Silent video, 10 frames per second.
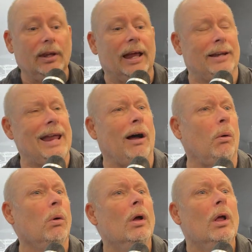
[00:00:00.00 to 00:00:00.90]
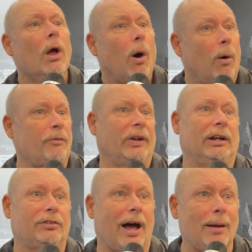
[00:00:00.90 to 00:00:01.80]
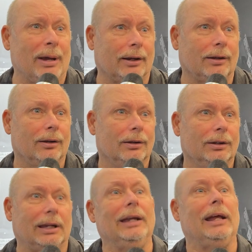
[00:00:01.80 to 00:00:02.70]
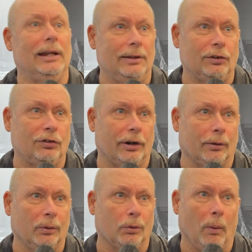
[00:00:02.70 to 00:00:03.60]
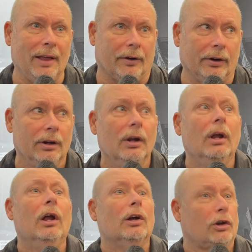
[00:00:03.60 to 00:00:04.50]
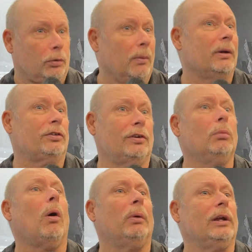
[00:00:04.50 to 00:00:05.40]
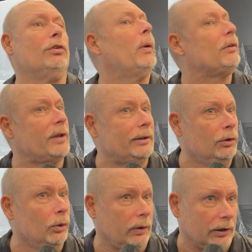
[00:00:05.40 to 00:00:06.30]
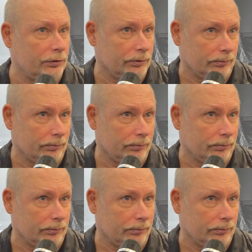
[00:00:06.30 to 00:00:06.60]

And now hopefully Atomic can get in this year with the weather because we want to see what we can do outside the nucleus.